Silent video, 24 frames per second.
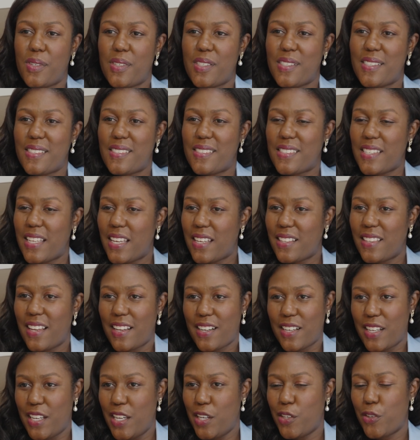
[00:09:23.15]
seek
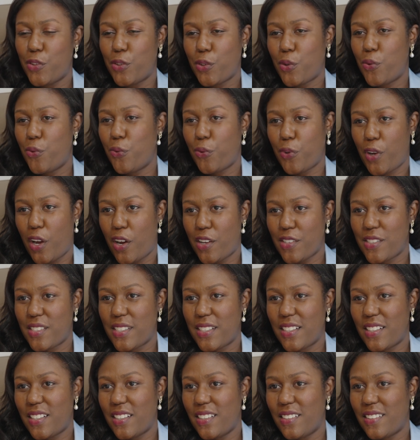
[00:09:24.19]
that inner
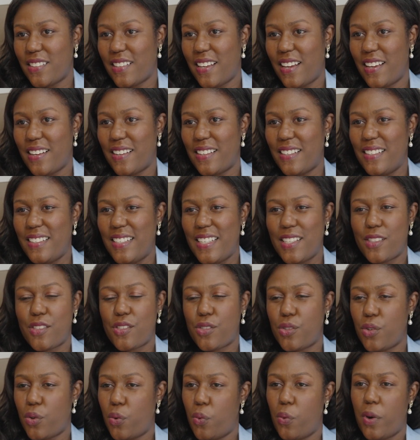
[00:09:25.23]
curiosity that leads
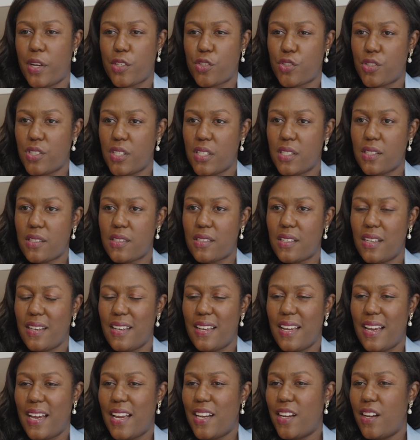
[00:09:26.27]
to questions,
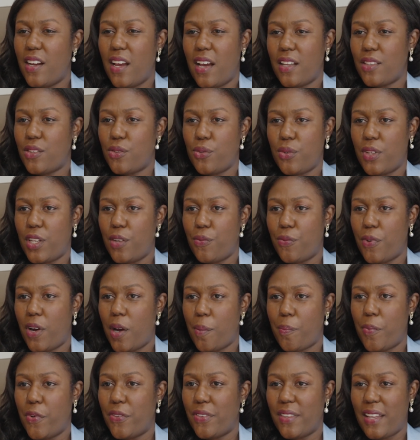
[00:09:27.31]
and not to give
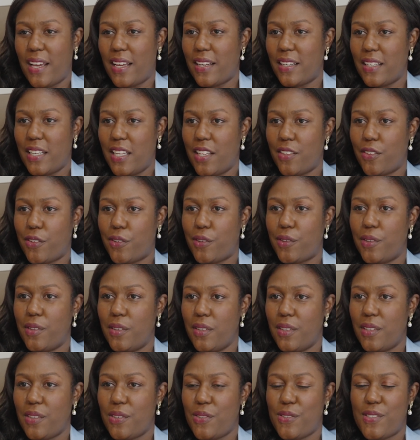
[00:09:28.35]
up on that neither.
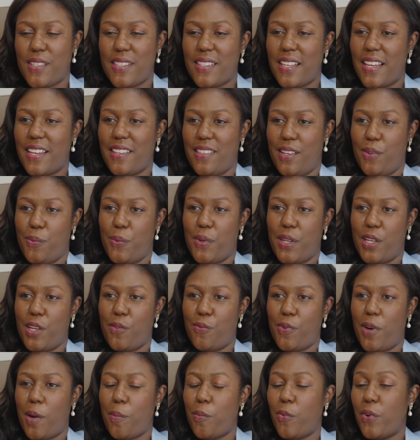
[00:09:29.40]
Because the day that we
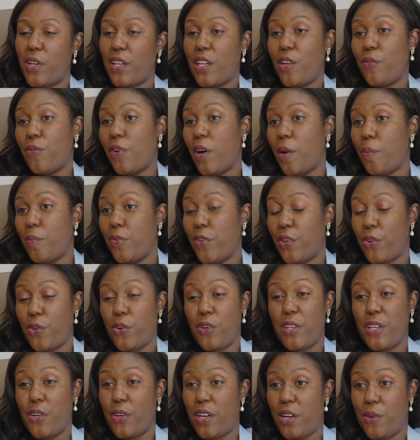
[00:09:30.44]
give up not
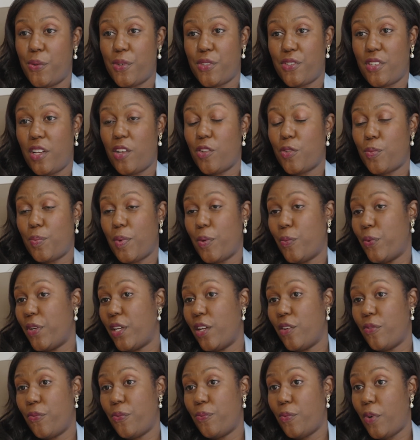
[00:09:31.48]
only on ourselves, but we
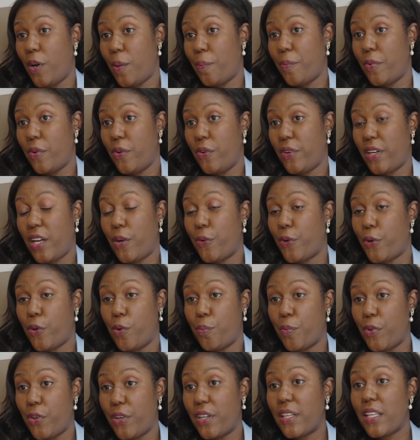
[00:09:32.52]
give up on our
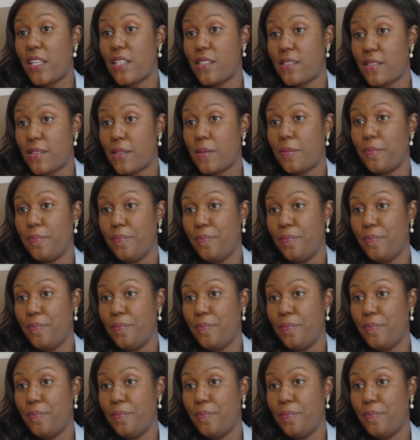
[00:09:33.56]
communities.